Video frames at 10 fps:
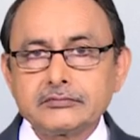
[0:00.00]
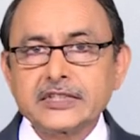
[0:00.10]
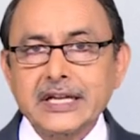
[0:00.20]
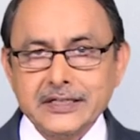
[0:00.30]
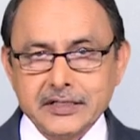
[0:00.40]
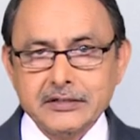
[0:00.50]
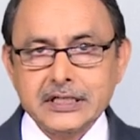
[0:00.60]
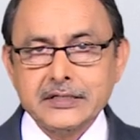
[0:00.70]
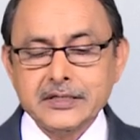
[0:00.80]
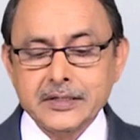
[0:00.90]

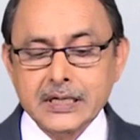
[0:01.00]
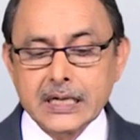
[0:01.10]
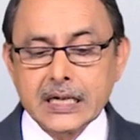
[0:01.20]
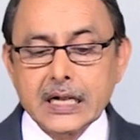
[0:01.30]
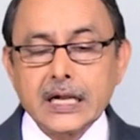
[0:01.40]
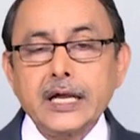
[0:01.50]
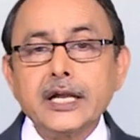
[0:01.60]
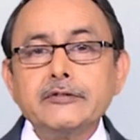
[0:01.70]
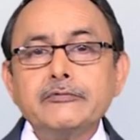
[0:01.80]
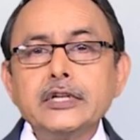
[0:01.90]
categories
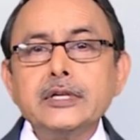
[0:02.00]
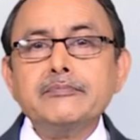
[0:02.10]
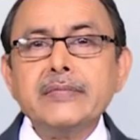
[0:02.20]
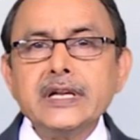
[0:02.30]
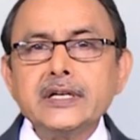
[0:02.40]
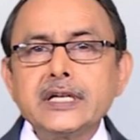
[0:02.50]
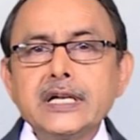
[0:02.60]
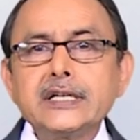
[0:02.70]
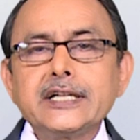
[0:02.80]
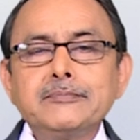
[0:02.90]
and we
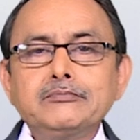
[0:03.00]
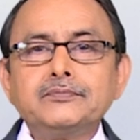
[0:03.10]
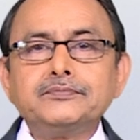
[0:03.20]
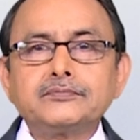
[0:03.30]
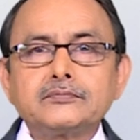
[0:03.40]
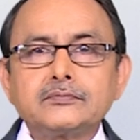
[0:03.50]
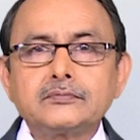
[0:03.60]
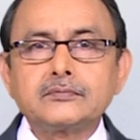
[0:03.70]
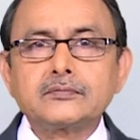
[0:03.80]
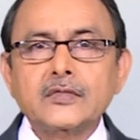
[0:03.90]
maintain them
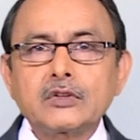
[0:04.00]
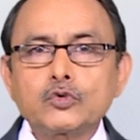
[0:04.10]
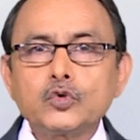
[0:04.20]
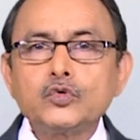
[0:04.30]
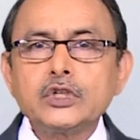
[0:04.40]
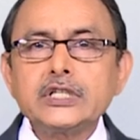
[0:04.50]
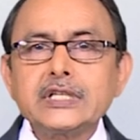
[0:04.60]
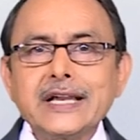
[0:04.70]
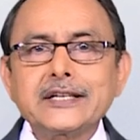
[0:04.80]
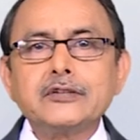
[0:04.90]
through these
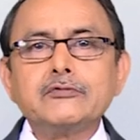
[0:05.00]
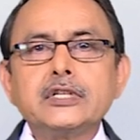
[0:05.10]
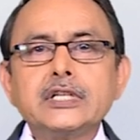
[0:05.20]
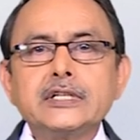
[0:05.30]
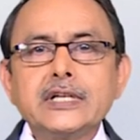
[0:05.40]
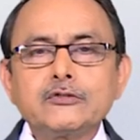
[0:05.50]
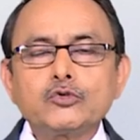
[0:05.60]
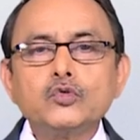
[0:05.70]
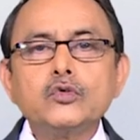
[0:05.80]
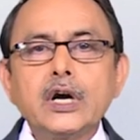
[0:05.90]
activities and
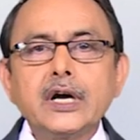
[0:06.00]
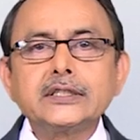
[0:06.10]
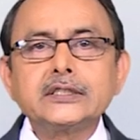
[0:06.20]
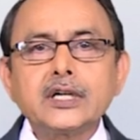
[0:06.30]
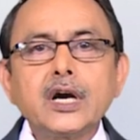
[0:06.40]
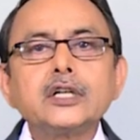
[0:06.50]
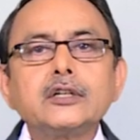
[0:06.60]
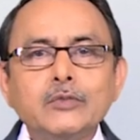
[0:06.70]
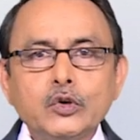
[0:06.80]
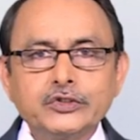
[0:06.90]
through our talk
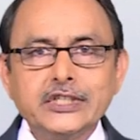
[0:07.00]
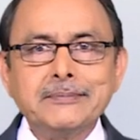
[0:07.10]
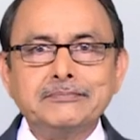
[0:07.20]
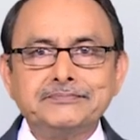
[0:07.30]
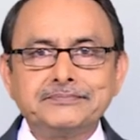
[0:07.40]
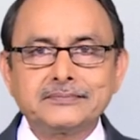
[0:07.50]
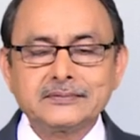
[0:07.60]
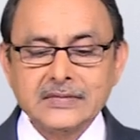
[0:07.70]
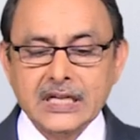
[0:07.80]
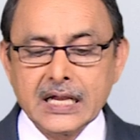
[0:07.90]
about them.
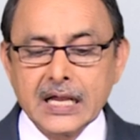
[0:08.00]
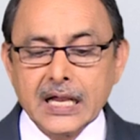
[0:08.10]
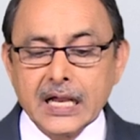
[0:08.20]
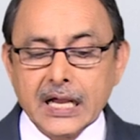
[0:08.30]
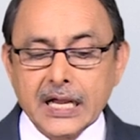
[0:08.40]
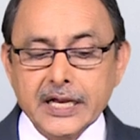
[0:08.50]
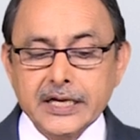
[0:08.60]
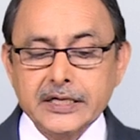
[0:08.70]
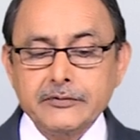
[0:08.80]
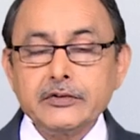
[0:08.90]

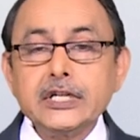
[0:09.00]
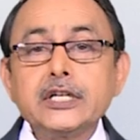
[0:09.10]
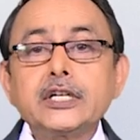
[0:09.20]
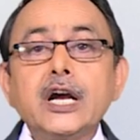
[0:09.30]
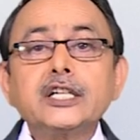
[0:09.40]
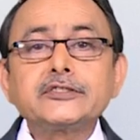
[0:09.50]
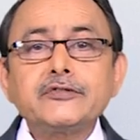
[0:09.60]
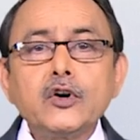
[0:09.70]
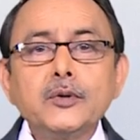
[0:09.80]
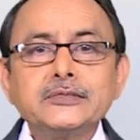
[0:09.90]
And we
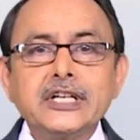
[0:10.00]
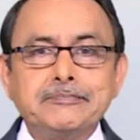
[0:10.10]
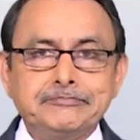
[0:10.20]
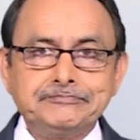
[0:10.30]
transform them